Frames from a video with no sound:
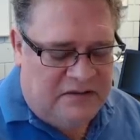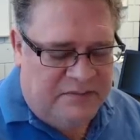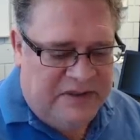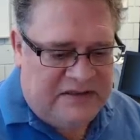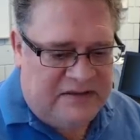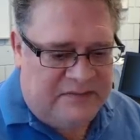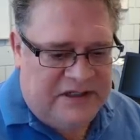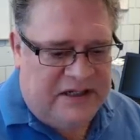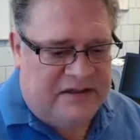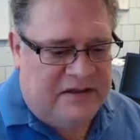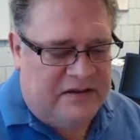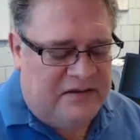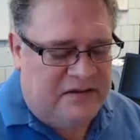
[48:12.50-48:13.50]
be
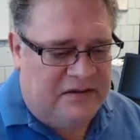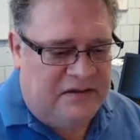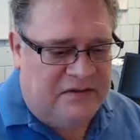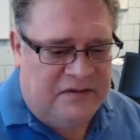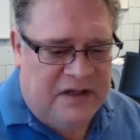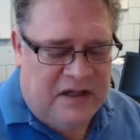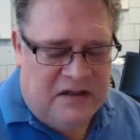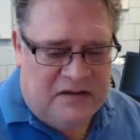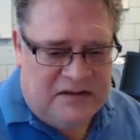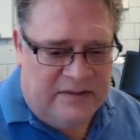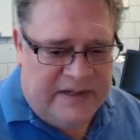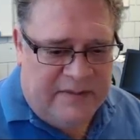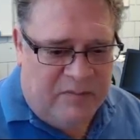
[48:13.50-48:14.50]
subjected to
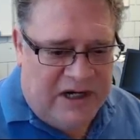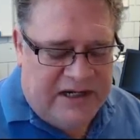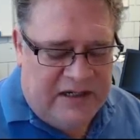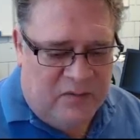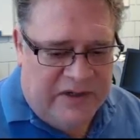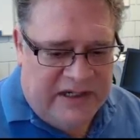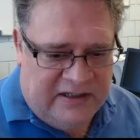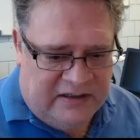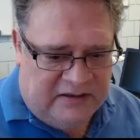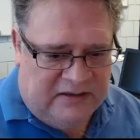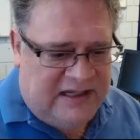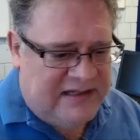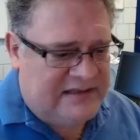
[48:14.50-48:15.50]
somebody breaking wind in a
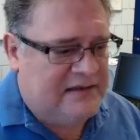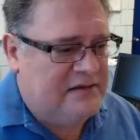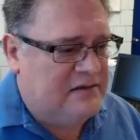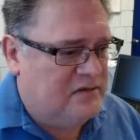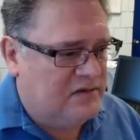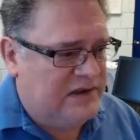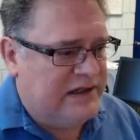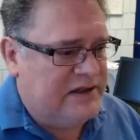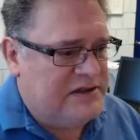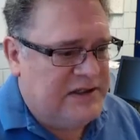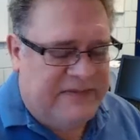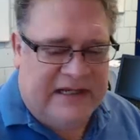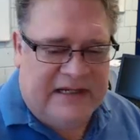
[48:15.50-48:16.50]
closet or in a
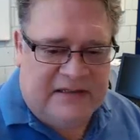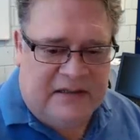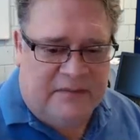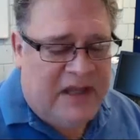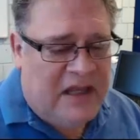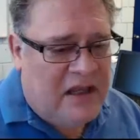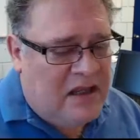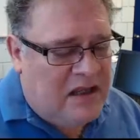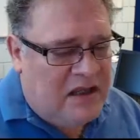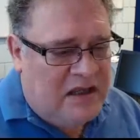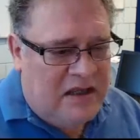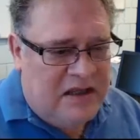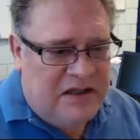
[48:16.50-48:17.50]
gymnasium?
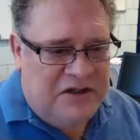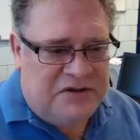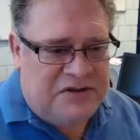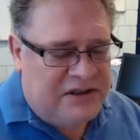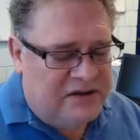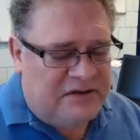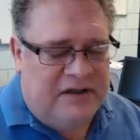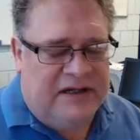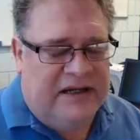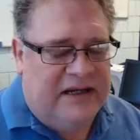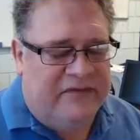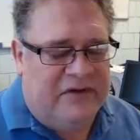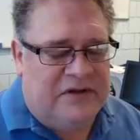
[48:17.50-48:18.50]
You're still going to
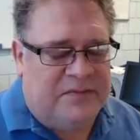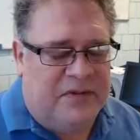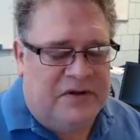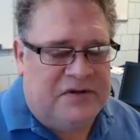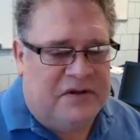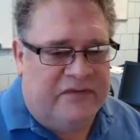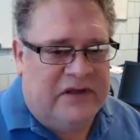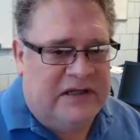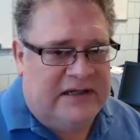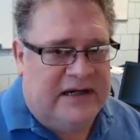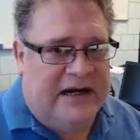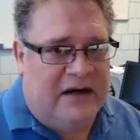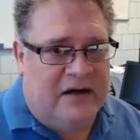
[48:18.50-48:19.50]
have a dispersion over the
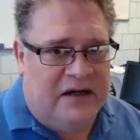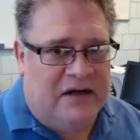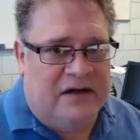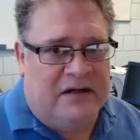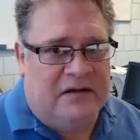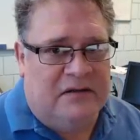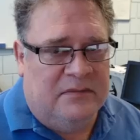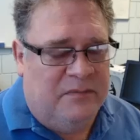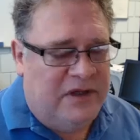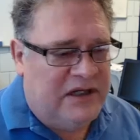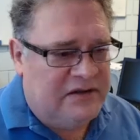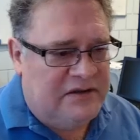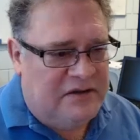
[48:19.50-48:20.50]
entire area,
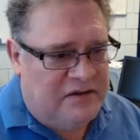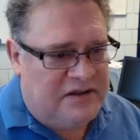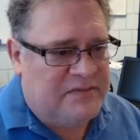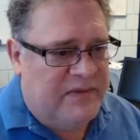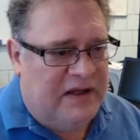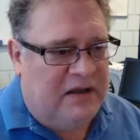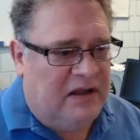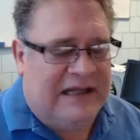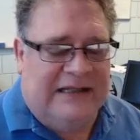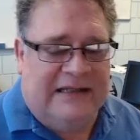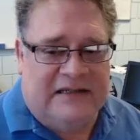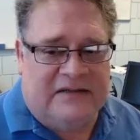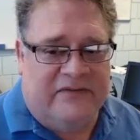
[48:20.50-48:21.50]
but you're going to smell a
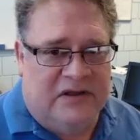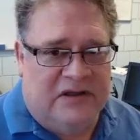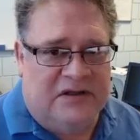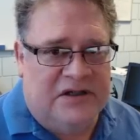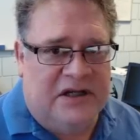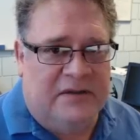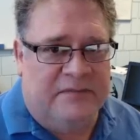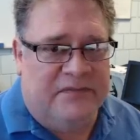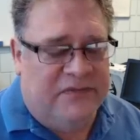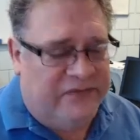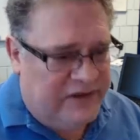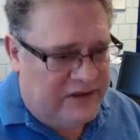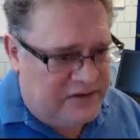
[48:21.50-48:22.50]
lot less of it in the gym
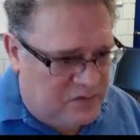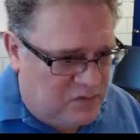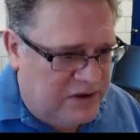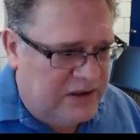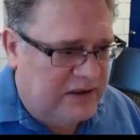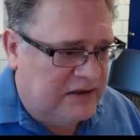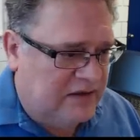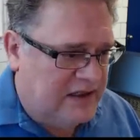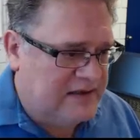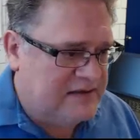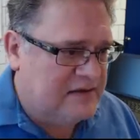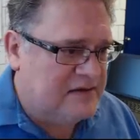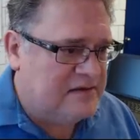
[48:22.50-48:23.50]
than you would in the
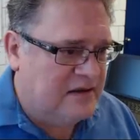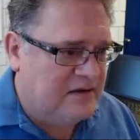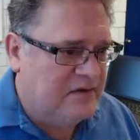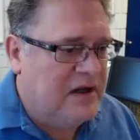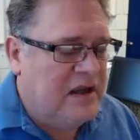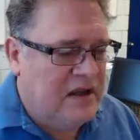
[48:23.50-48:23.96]
closet. So